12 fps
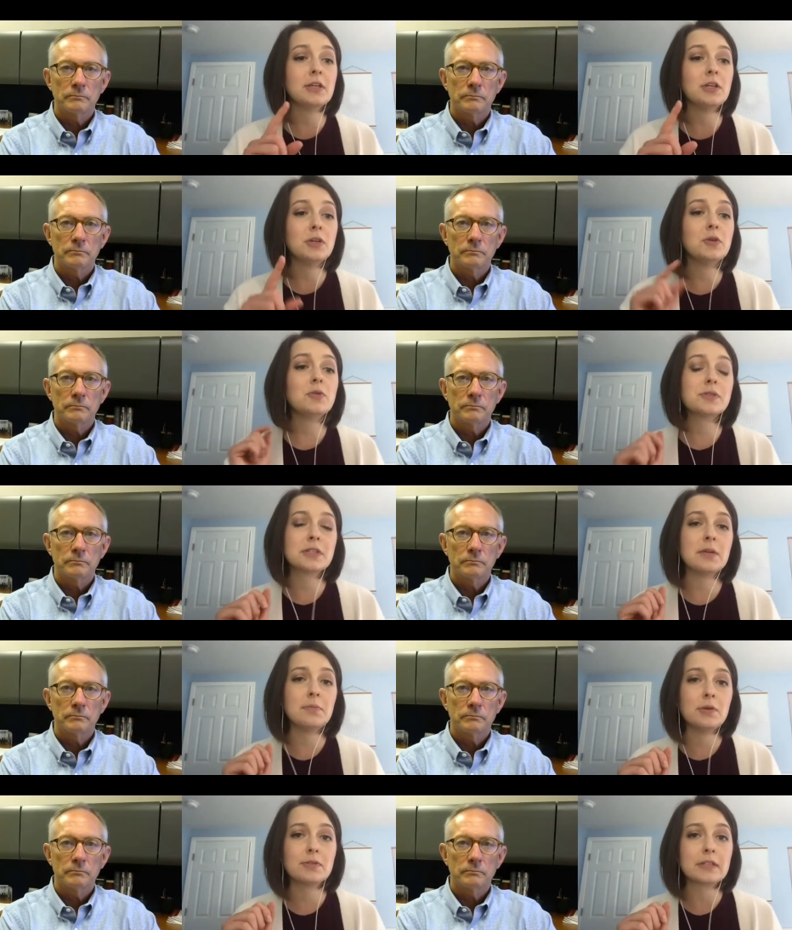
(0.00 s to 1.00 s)
Speaker 1: you see
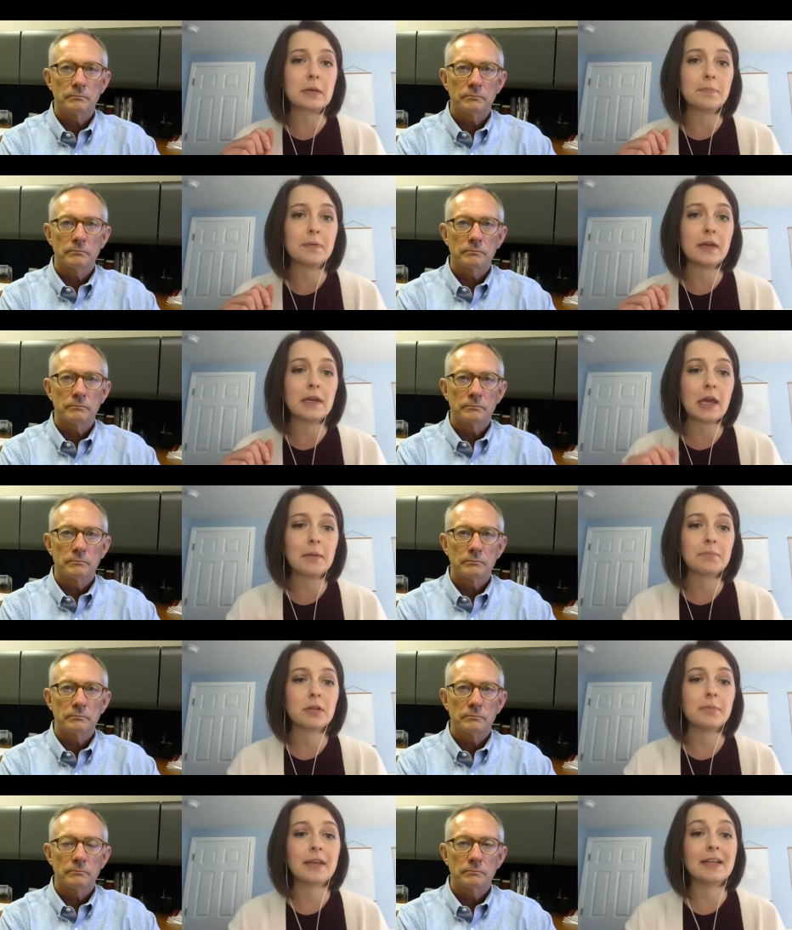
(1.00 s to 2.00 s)
music being
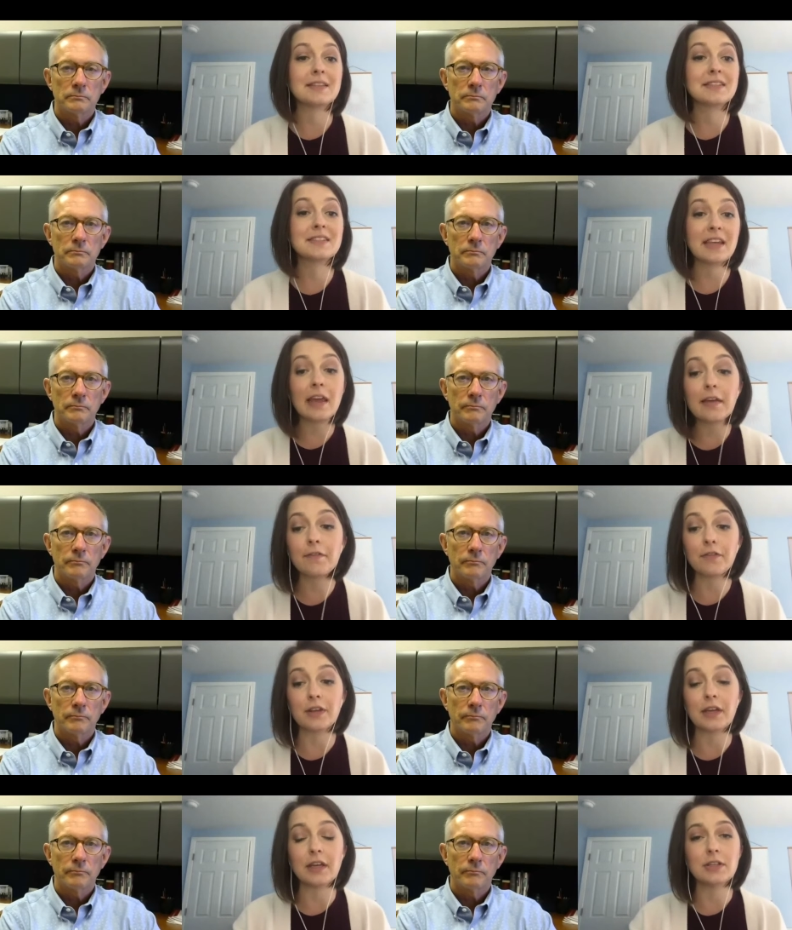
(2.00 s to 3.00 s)
implemented
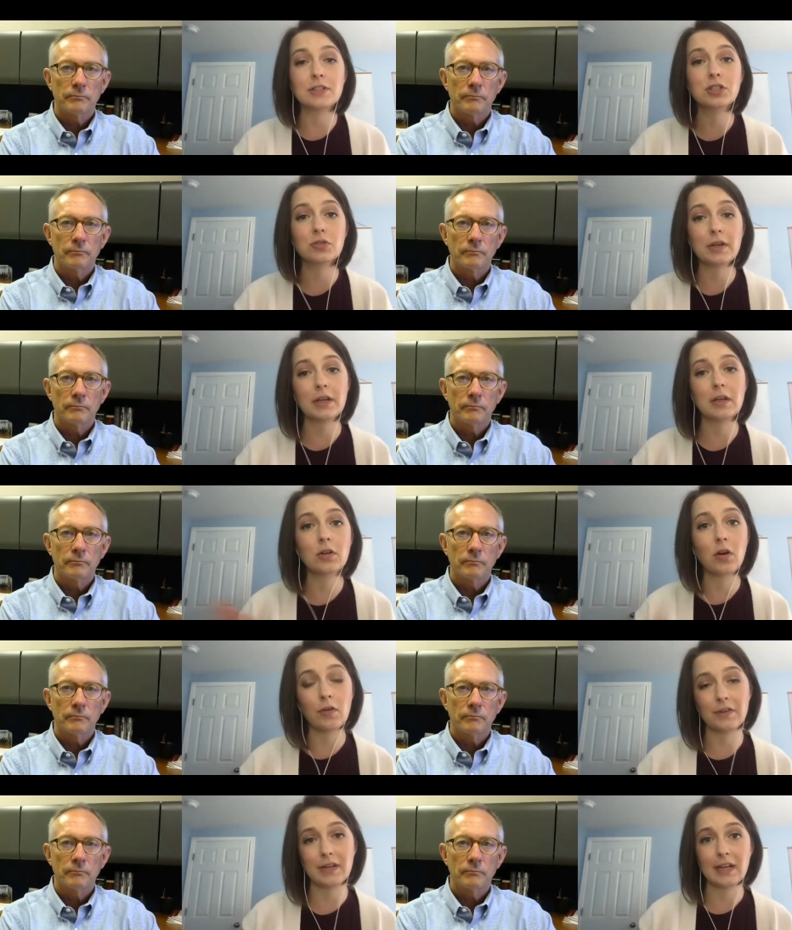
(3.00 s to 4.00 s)
safely during
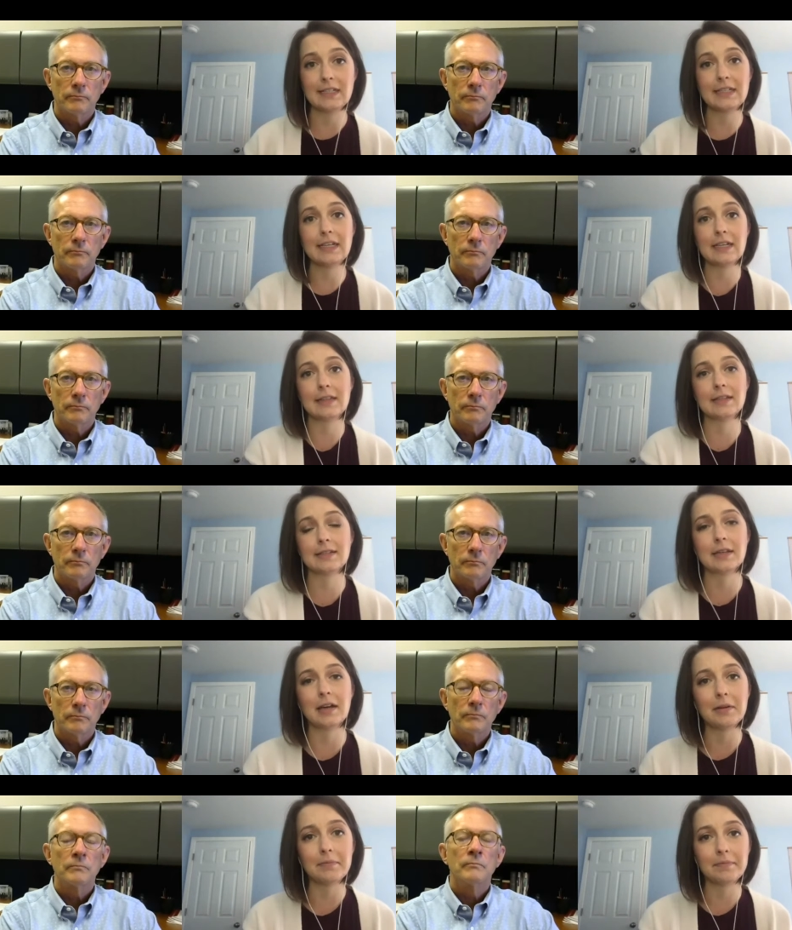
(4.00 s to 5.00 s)
COVID 19 at this time?
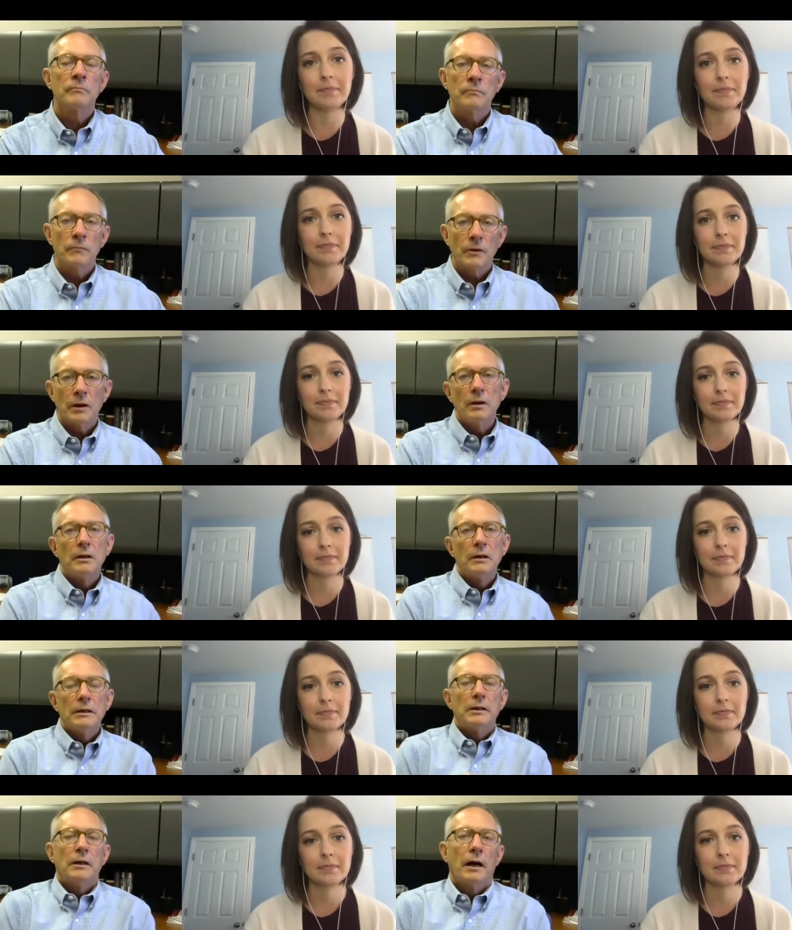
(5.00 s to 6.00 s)

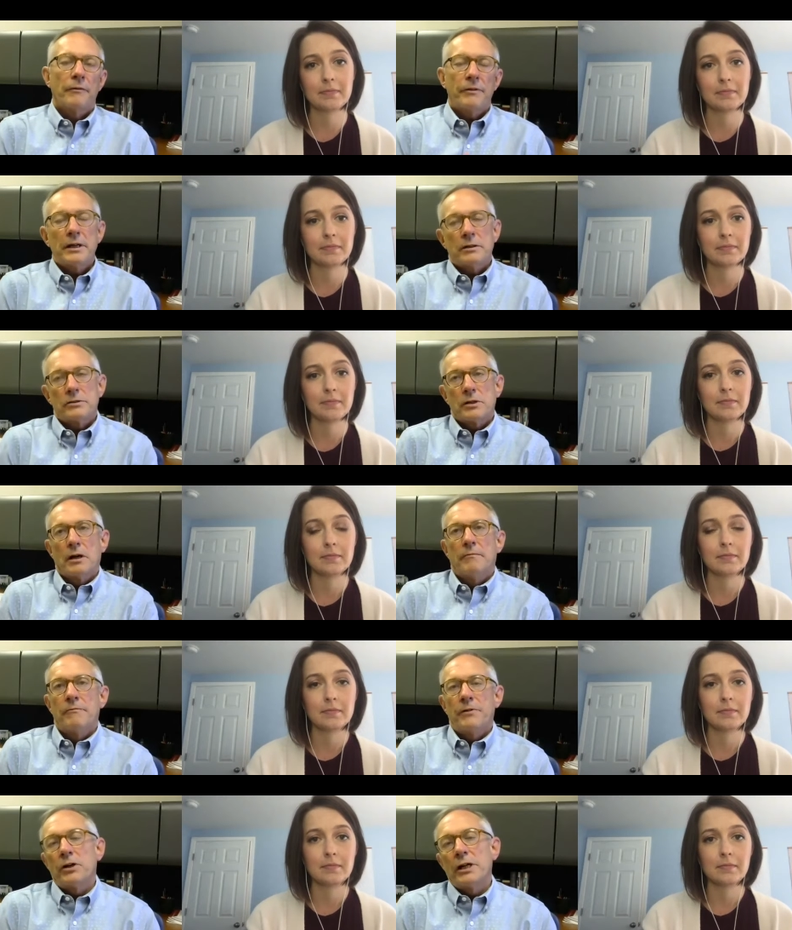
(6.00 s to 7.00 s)
Speaker 2: I think it's a
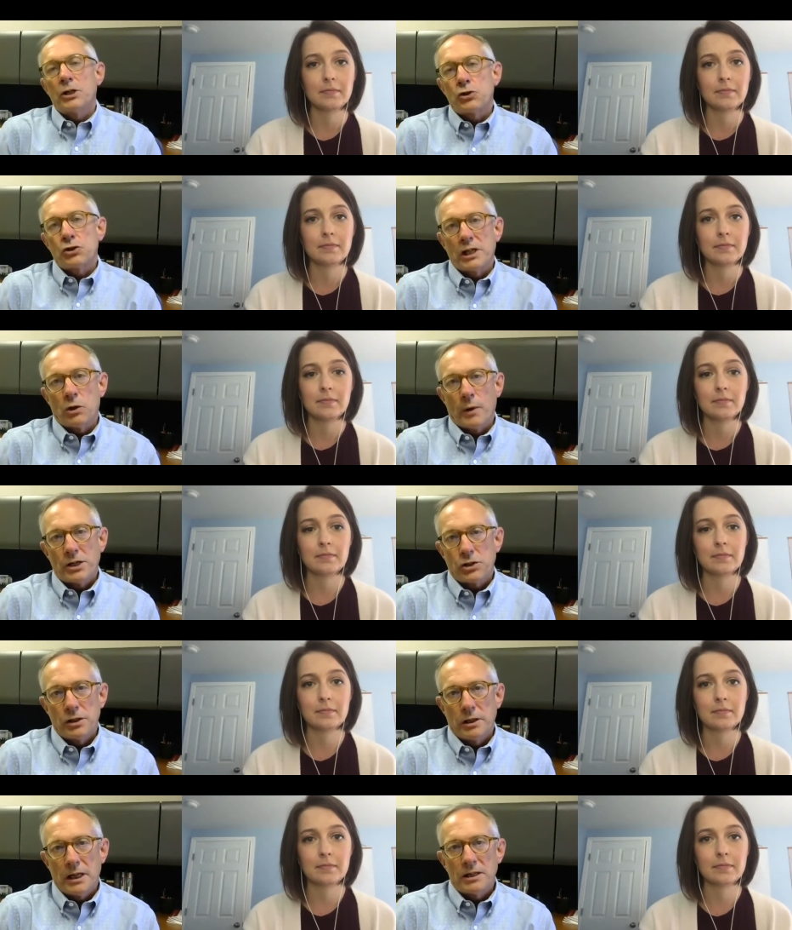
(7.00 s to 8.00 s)
very interesting
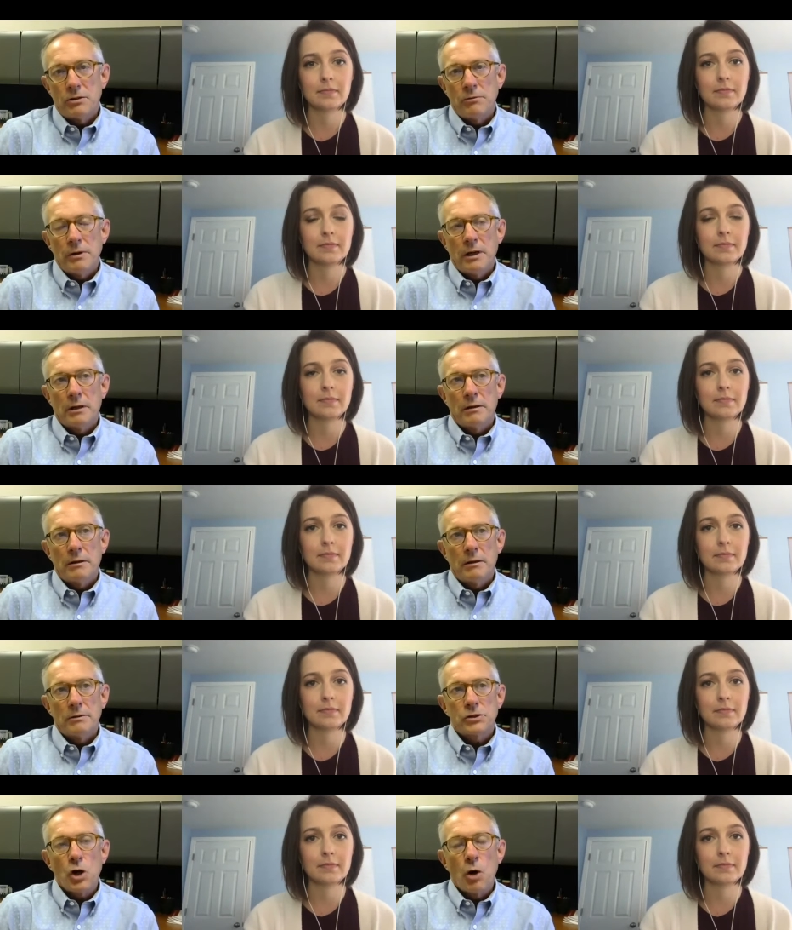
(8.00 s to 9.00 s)
question. It, it,
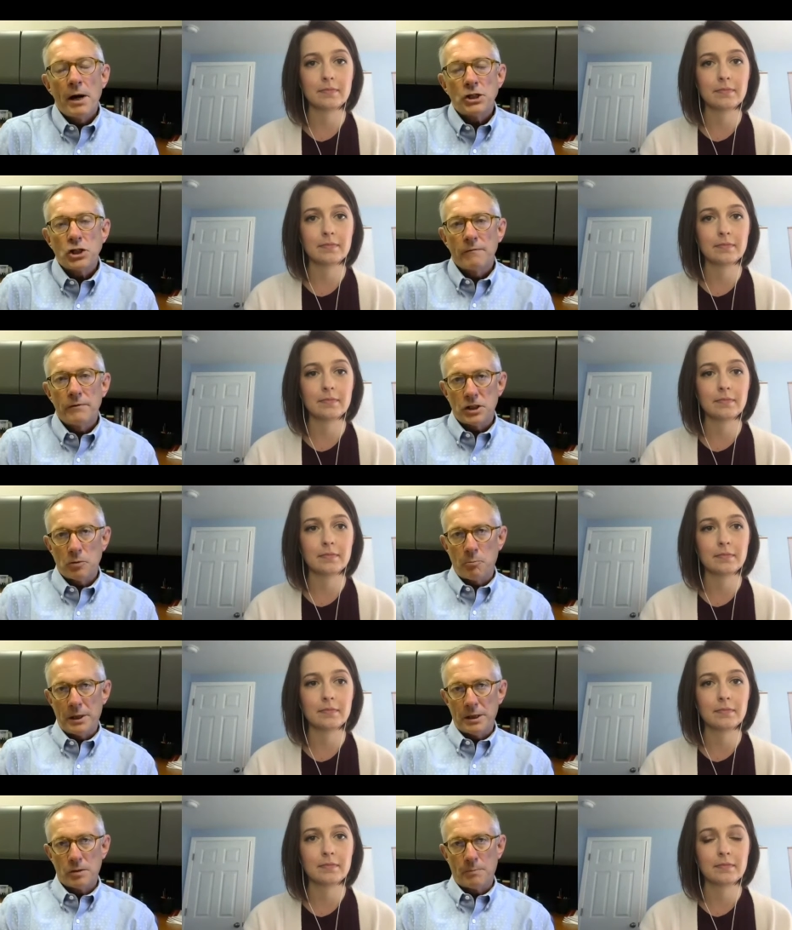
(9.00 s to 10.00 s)
so much of it
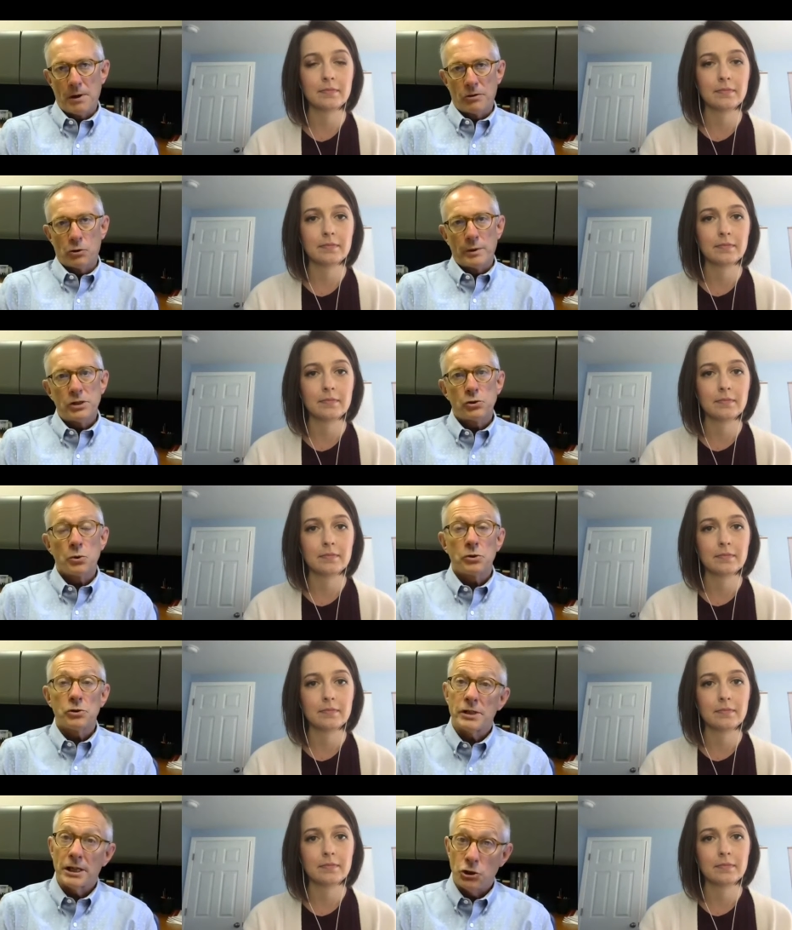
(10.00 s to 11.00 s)
depends upon the
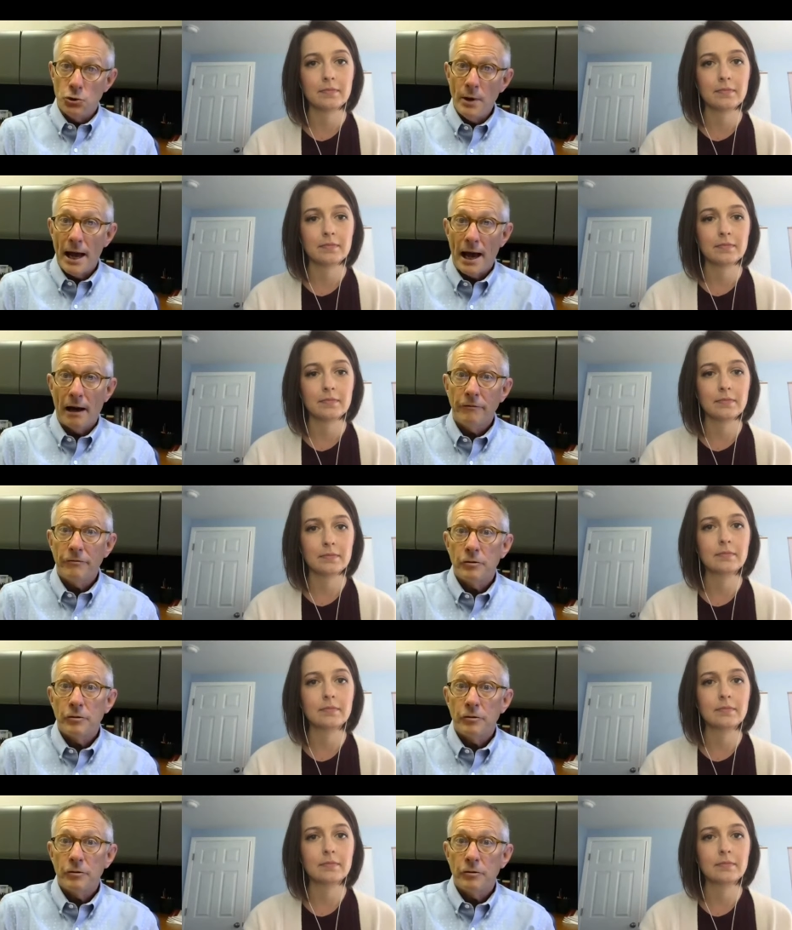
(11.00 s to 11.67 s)
resources that you have,